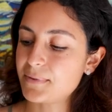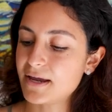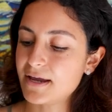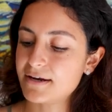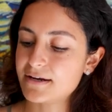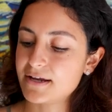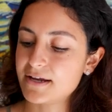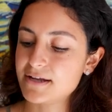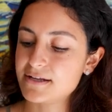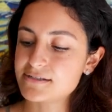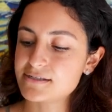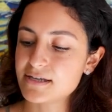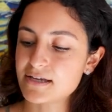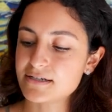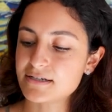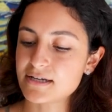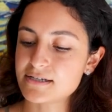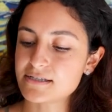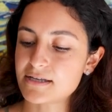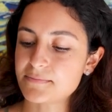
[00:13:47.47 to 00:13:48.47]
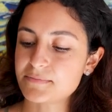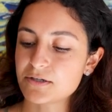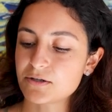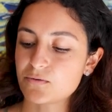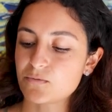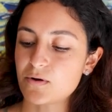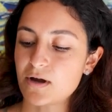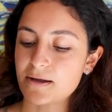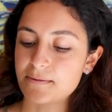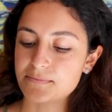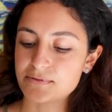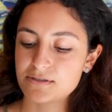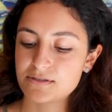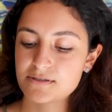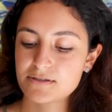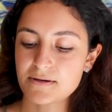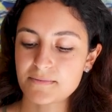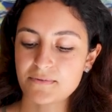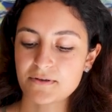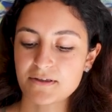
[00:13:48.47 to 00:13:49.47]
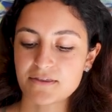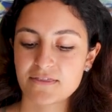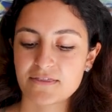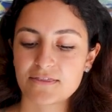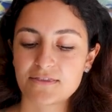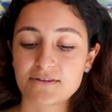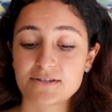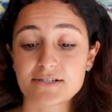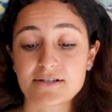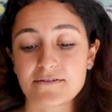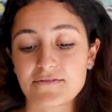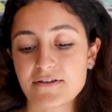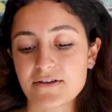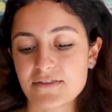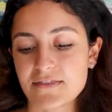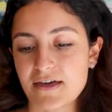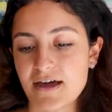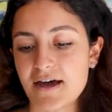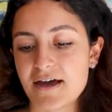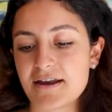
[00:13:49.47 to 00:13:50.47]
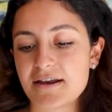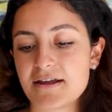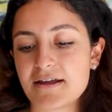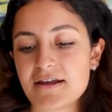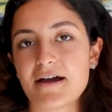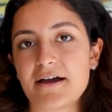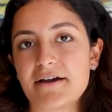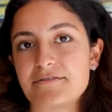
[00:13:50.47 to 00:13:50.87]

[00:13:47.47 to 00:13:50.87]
band-aids, antiseptic wipes, stuff like that.